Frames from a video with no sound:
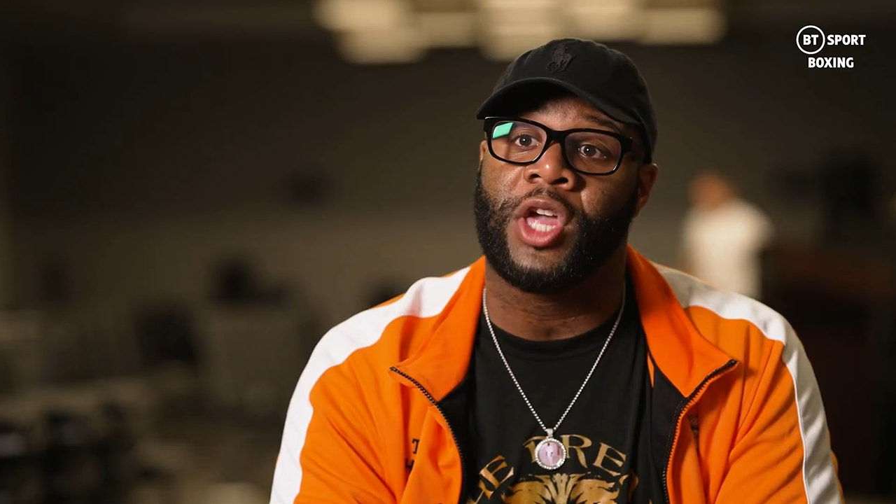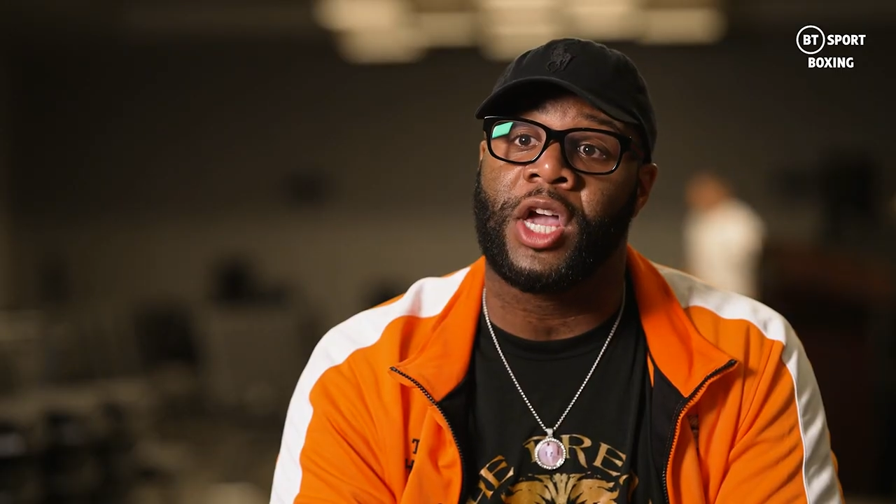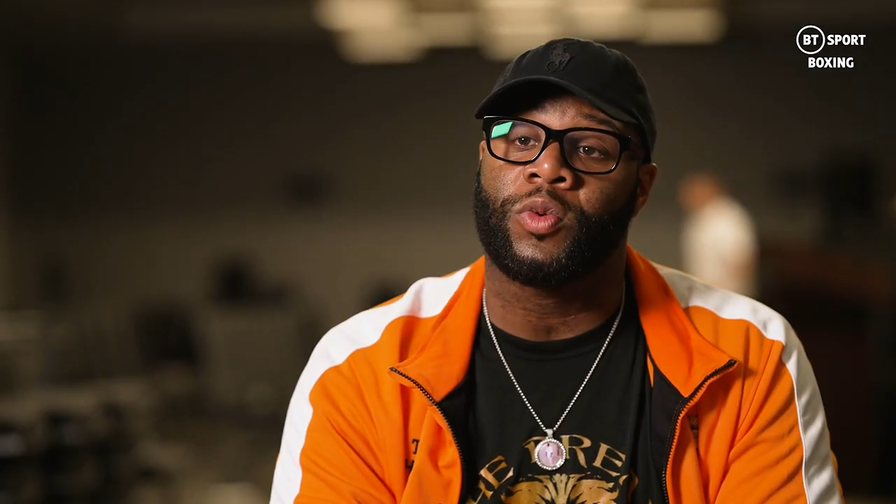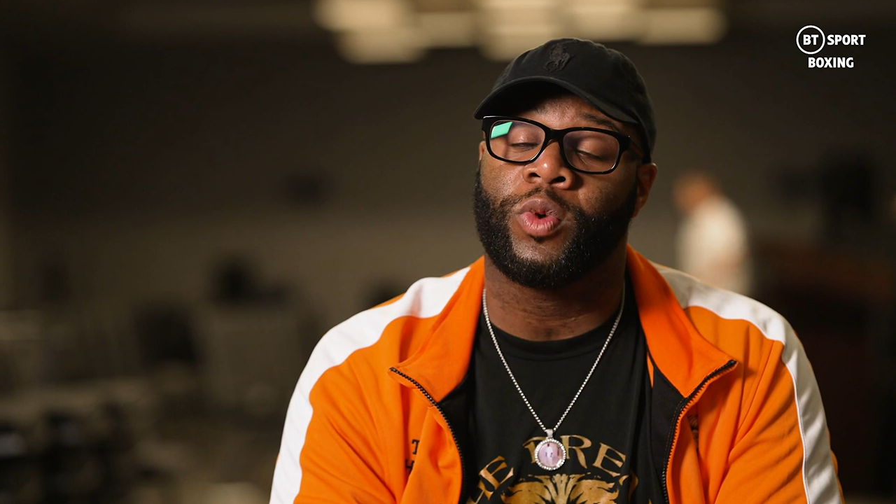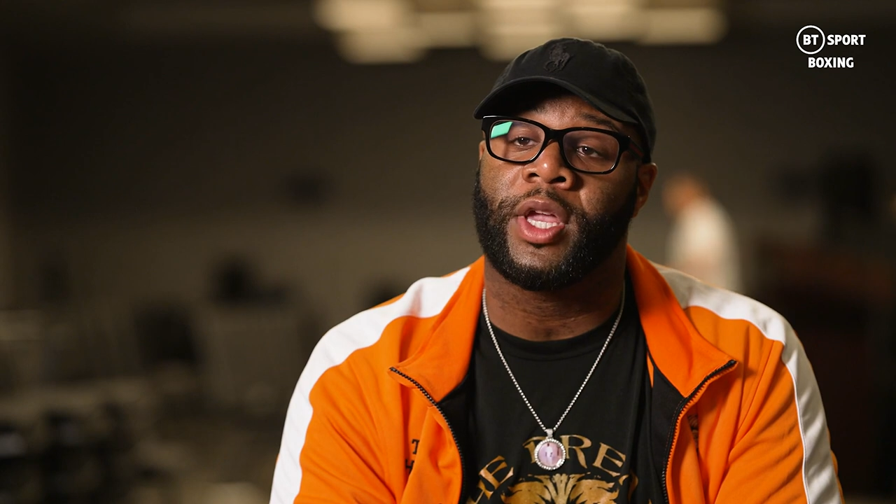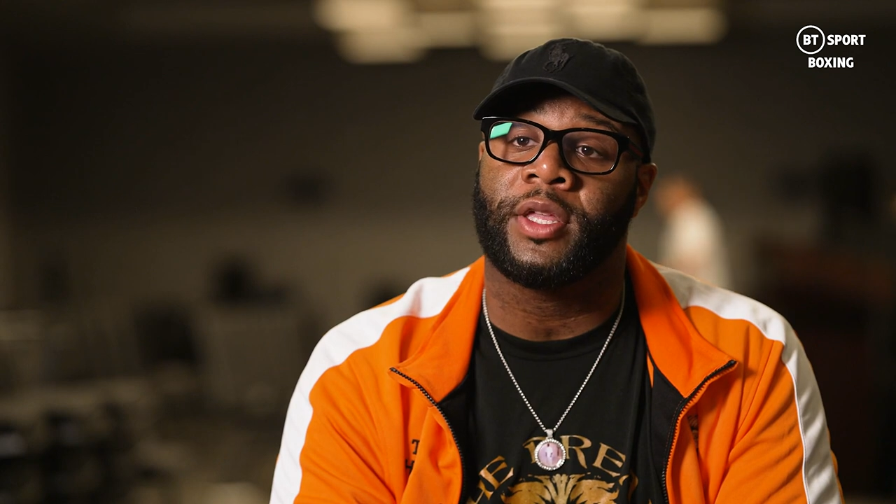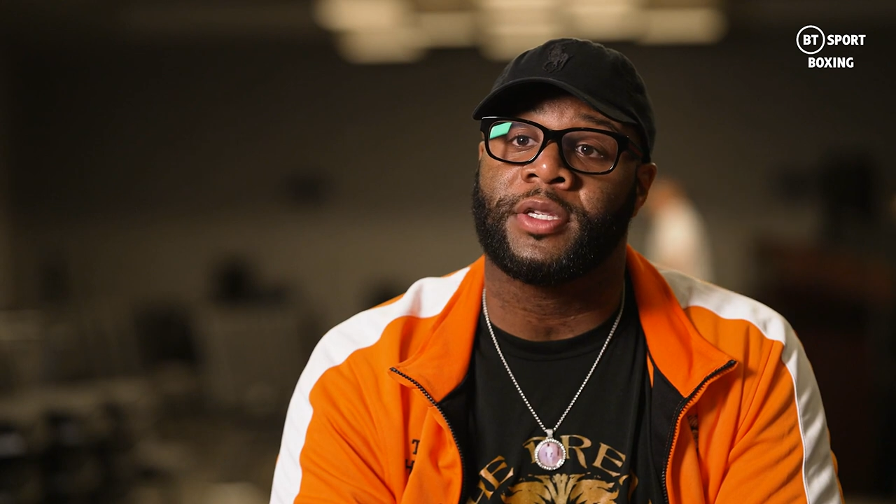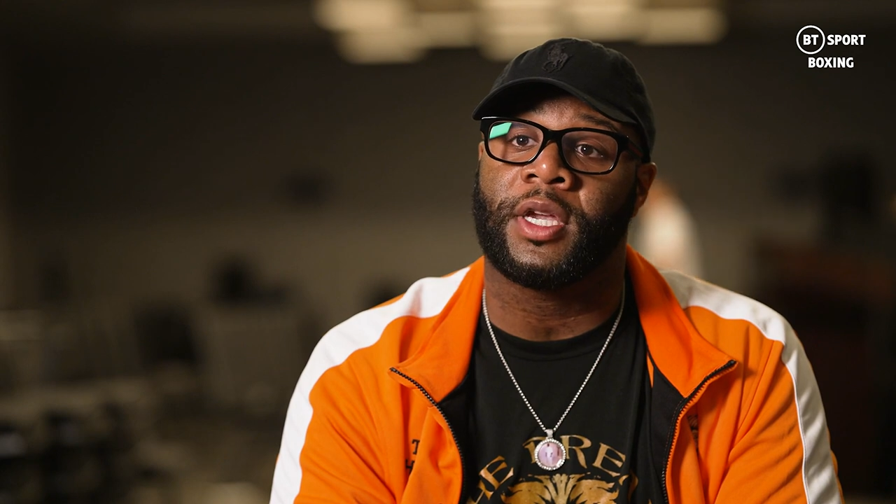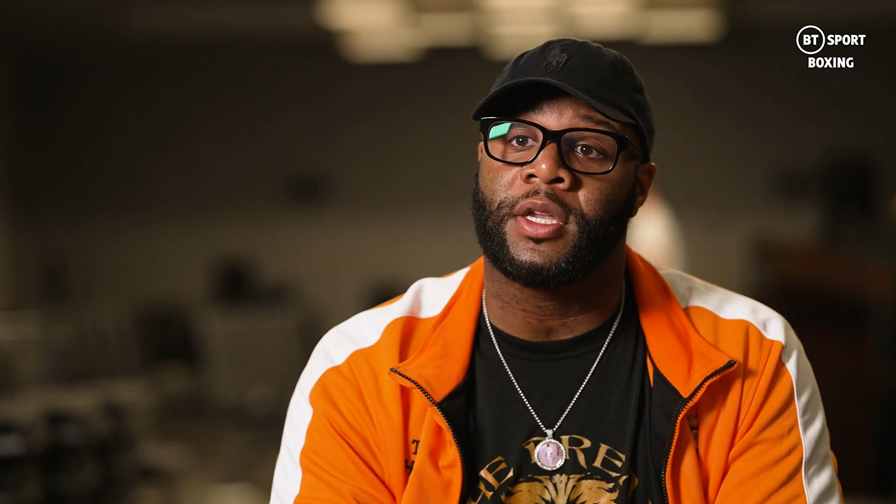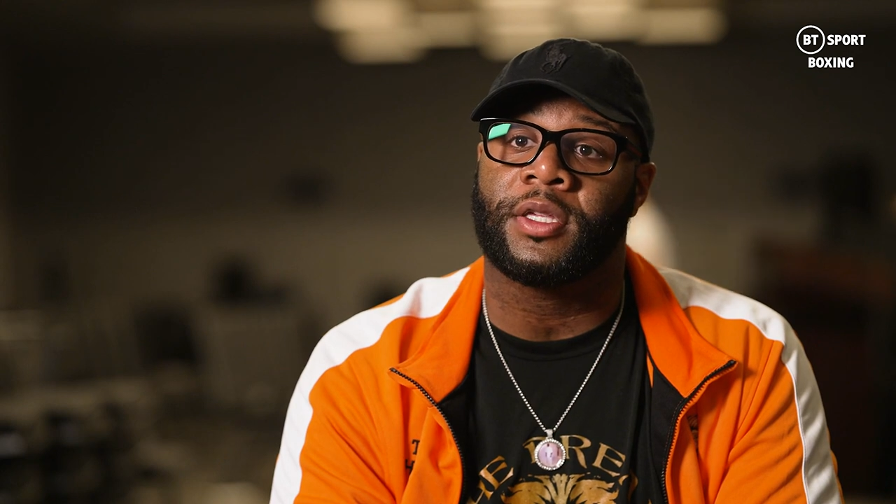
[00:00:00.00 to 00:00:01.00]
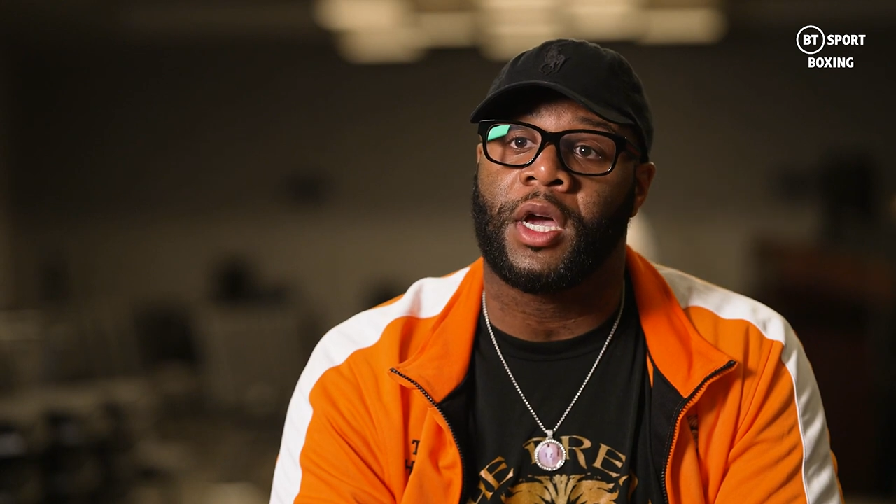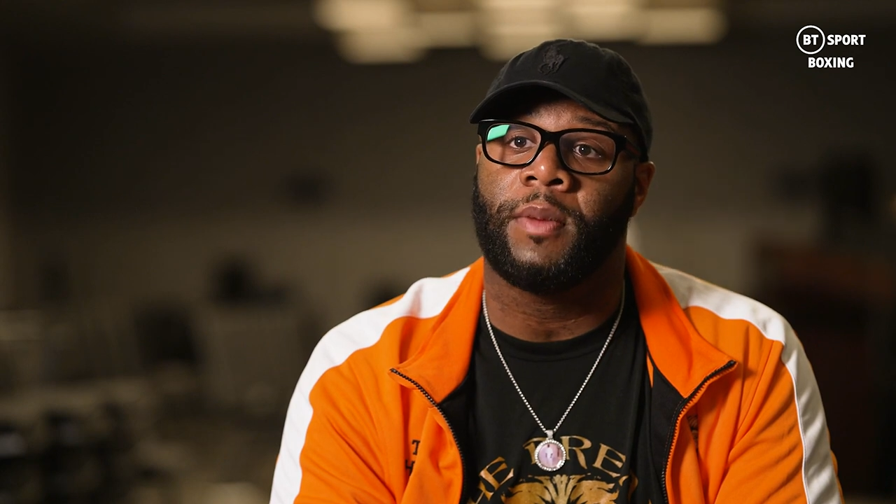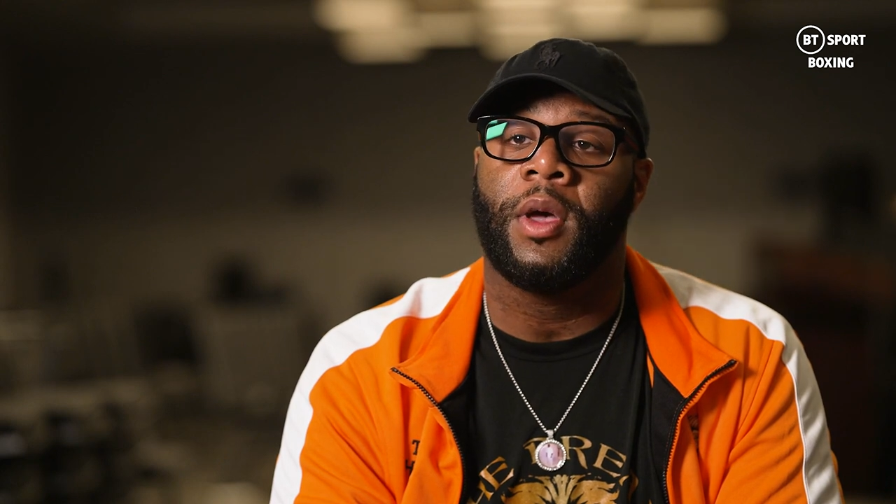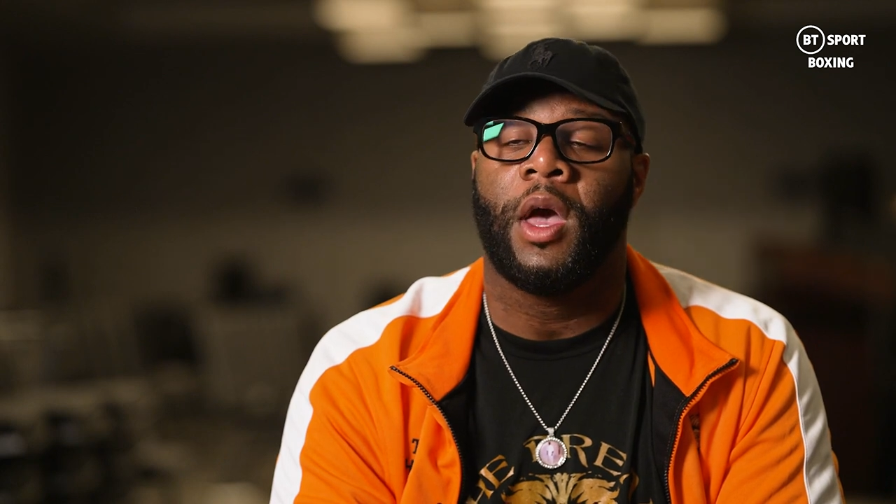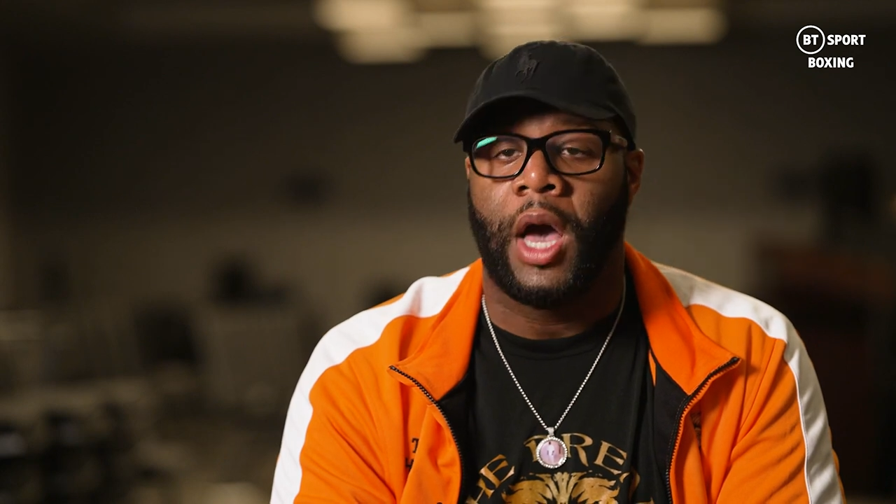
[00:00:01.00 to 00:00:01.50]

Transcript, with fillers: Joshua again the second time,